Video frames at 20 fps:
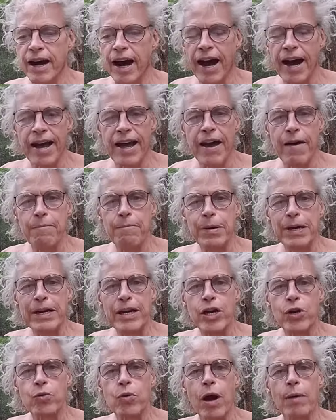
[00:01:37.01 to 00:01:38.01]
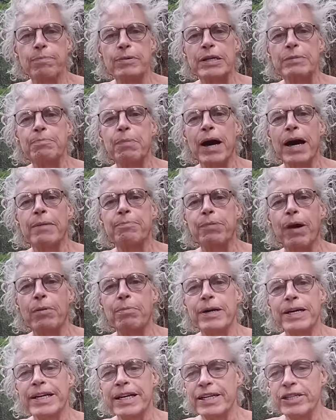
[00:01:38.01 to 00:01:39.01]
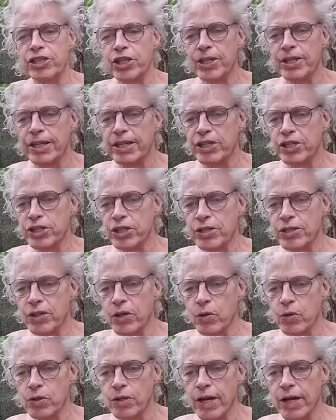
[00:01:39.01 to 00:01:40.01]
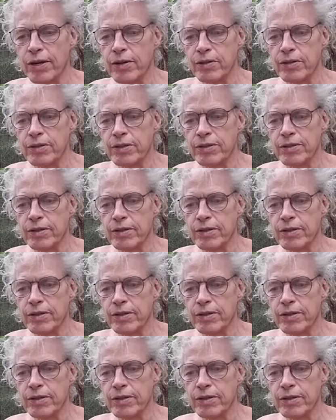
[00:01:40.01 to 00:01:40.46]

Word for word: I have been corrupted by public education, no doubt.